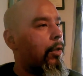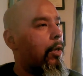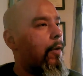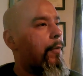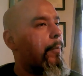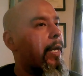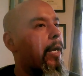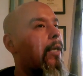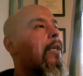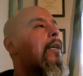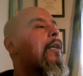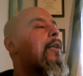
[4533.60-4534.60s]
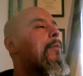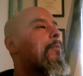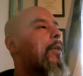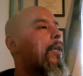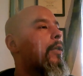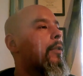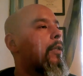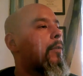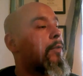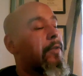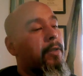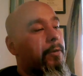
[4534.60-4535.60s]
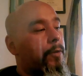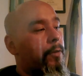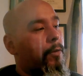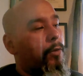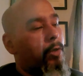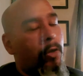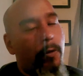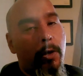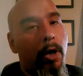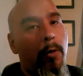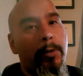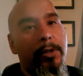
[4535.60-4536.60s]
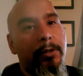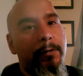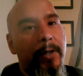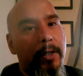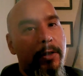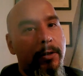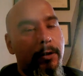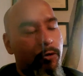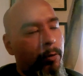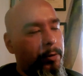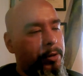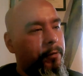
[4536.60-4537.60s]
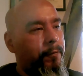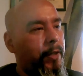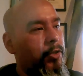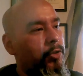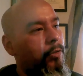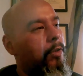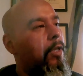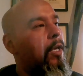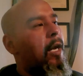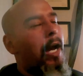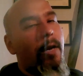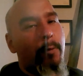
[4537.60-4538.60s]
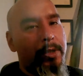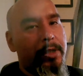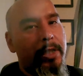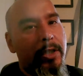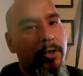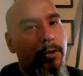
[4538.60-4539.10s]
all along the back, but uh, I mean the, the, the car was still functional. The truck was still functional. I wasn't